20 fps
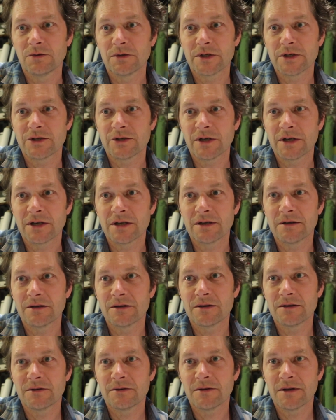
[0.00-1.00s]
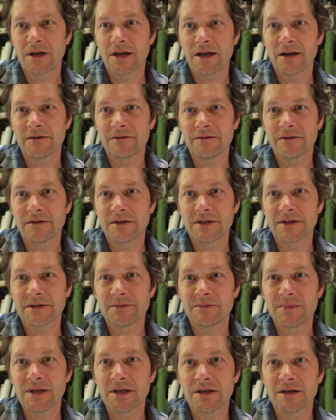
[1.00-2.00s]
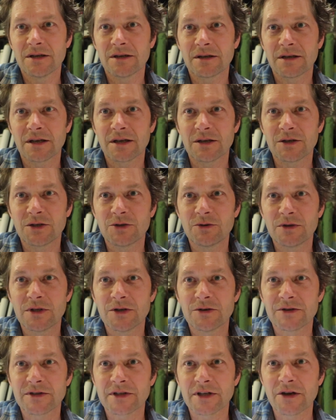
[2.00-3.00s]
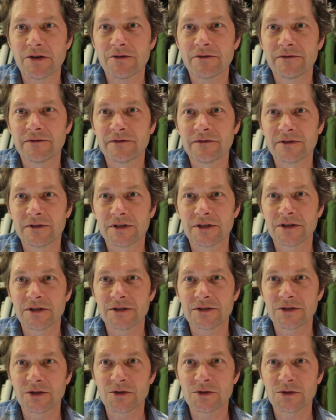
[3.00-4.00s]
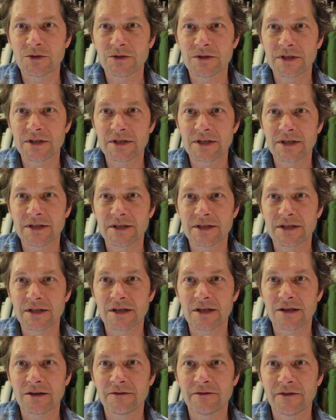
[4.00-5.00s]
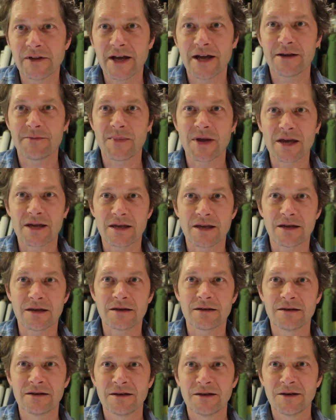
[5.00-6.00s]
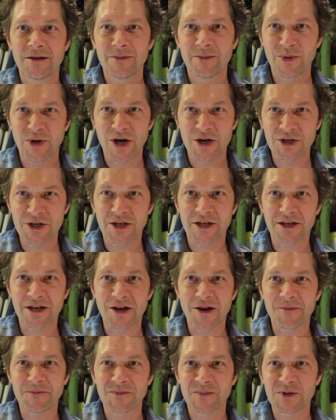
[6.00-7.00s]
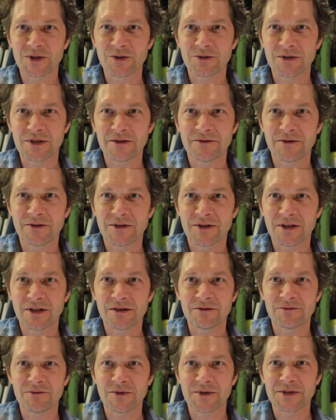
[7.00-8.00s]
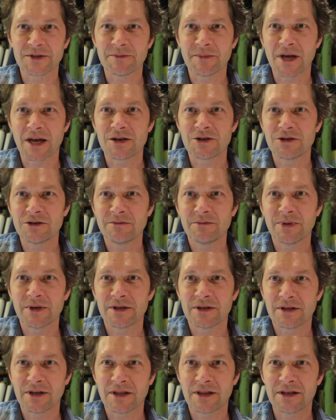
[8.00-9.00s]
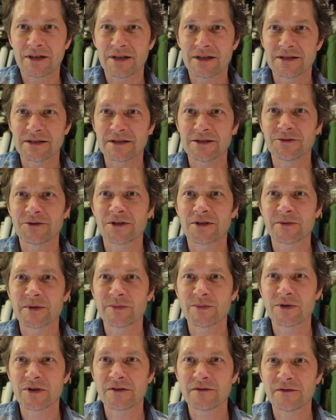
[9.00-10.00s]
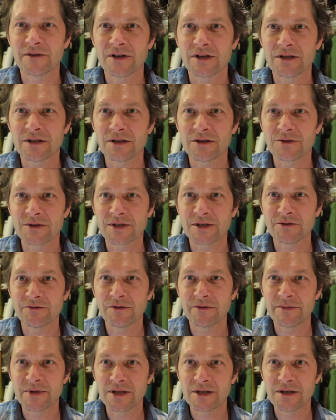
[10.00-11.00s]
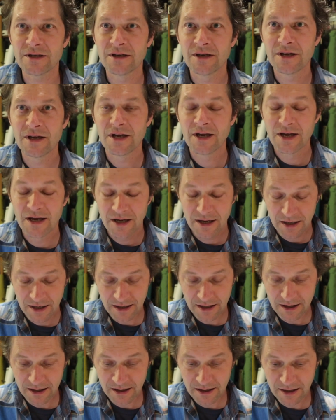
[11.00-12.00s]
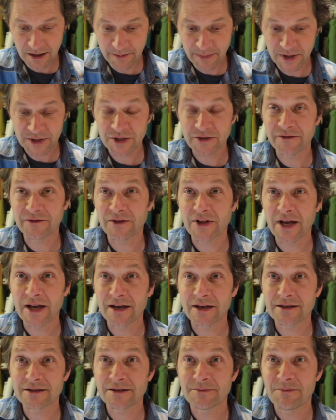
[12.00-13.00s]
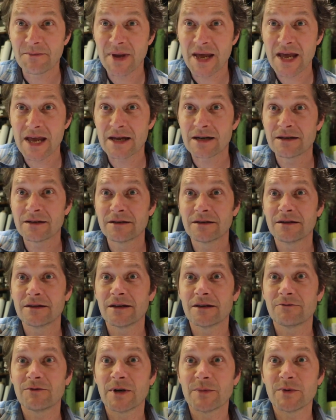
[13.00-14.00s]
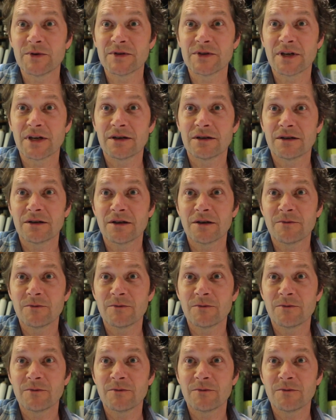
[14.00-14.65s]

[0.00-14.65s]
just trying to have this be a kind of do-it-yourself social distancing flag making project now. So different than was imagined, but I think it's still going to be pretty fun, and there still will be a bunch of flags made that represent